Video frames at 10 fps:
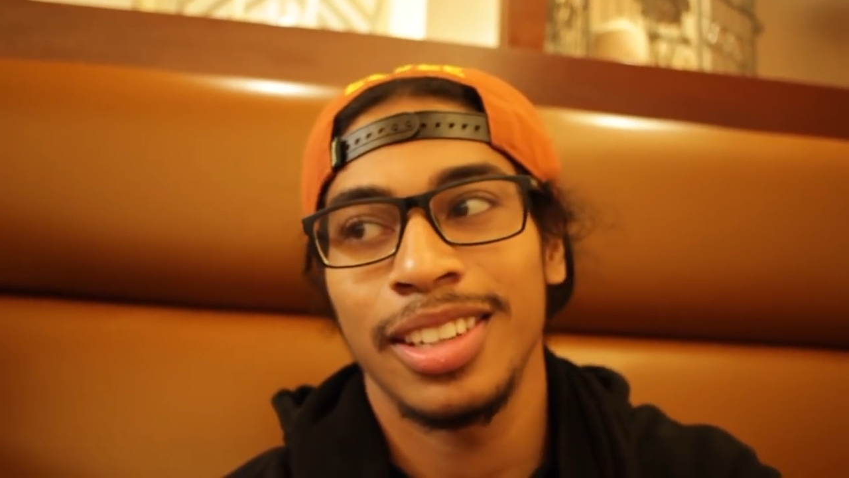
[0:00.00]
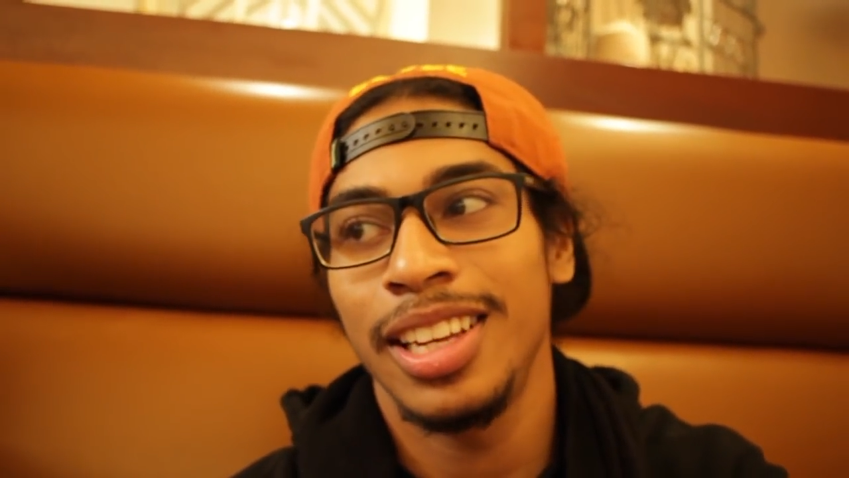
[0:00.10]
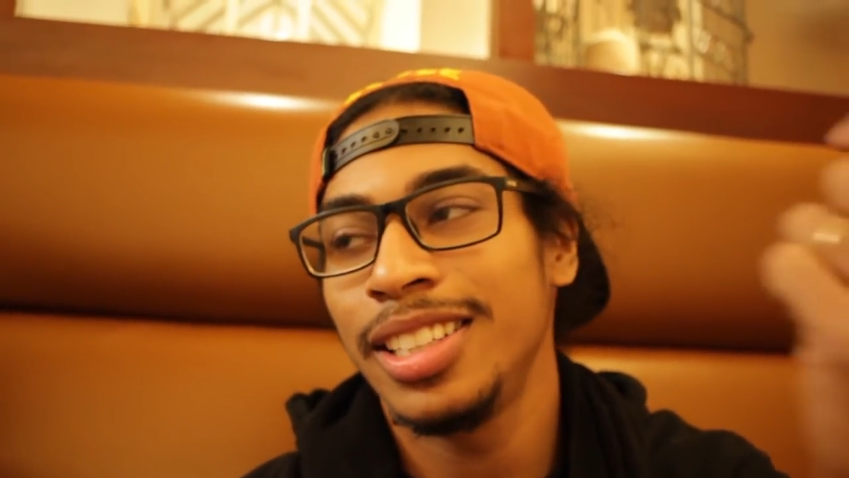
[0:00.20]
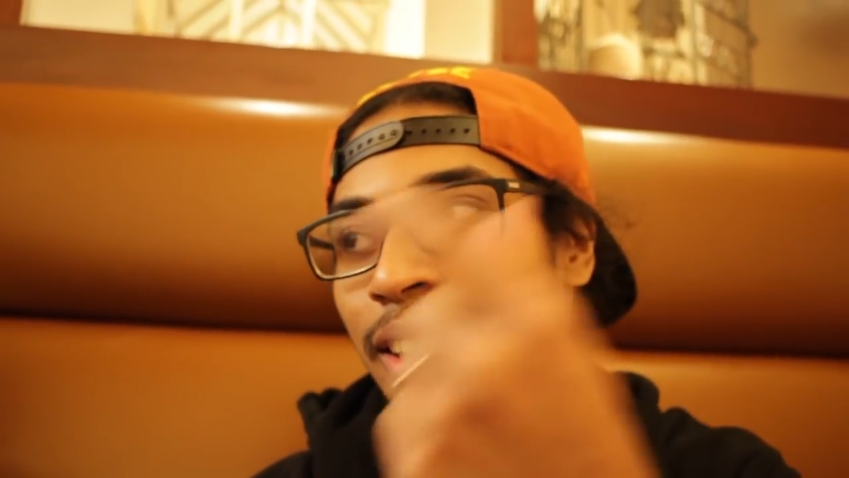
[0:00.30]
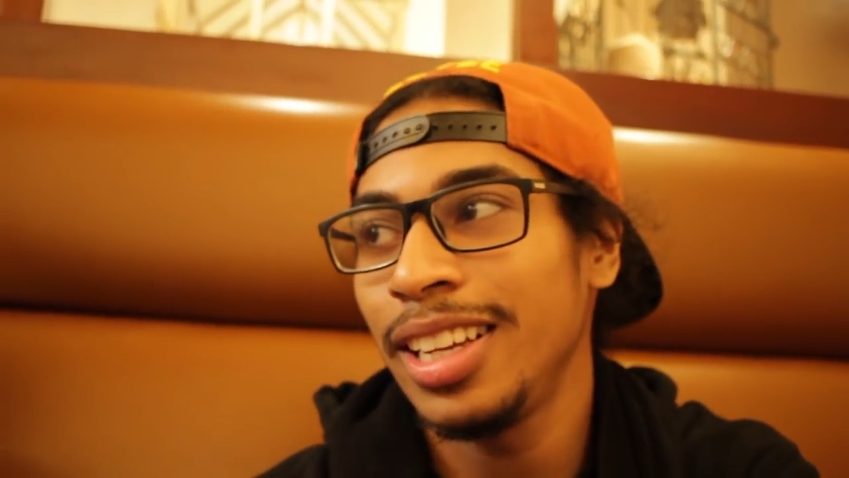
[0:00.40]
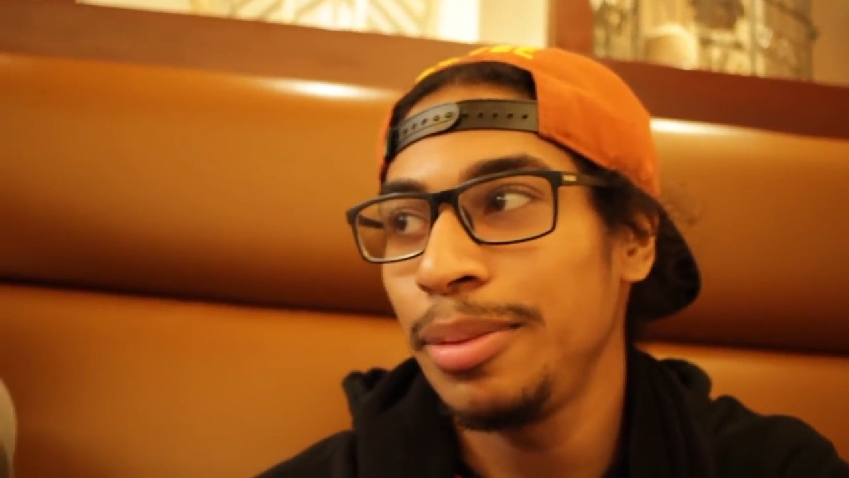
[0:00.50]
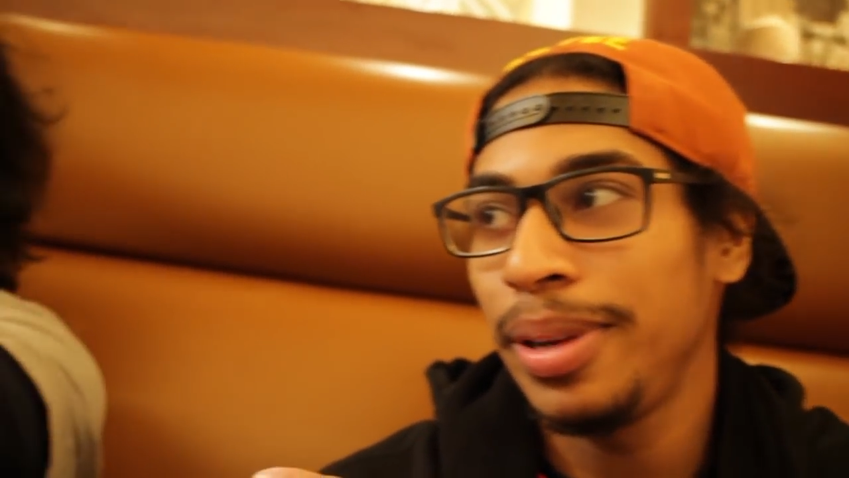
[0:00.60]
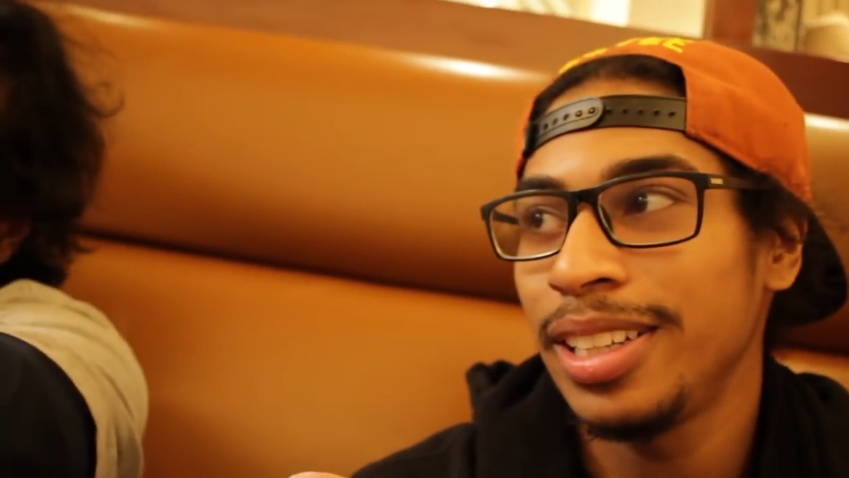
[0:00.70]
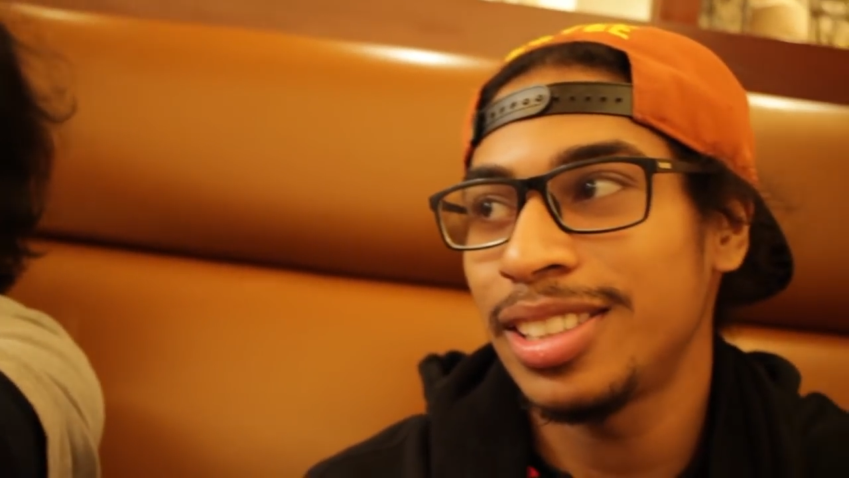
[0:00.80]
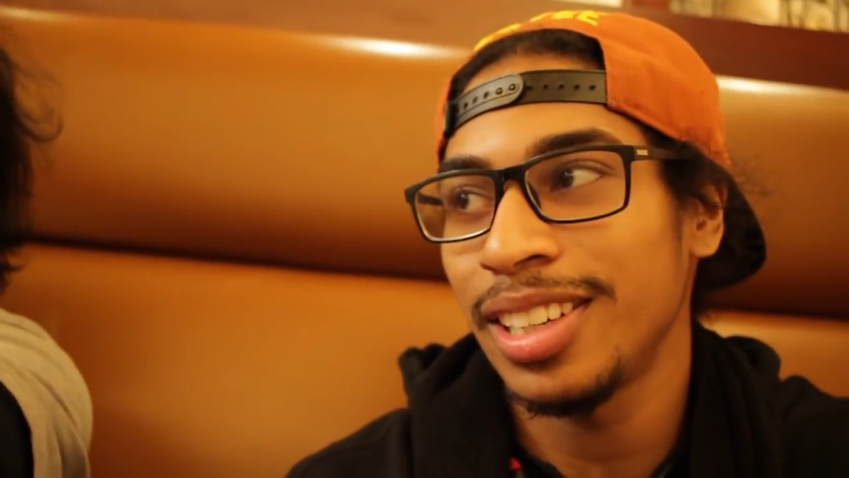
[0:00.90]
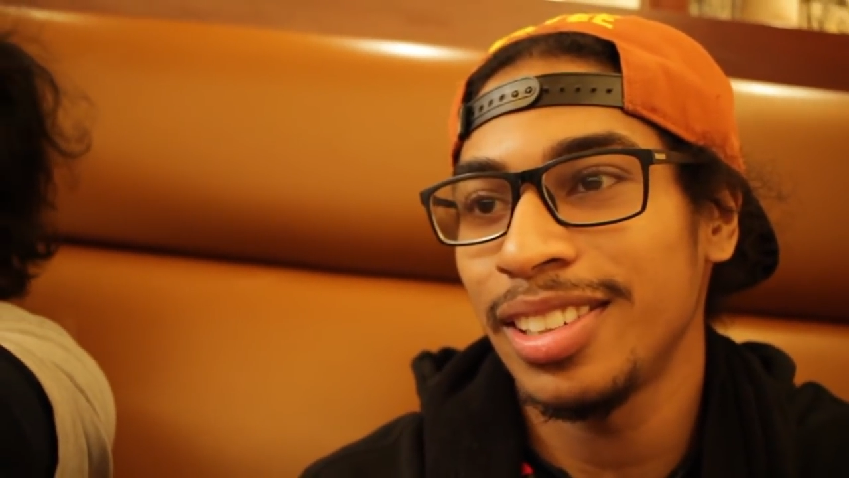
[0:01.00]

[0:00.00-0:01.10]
He's getting pizza.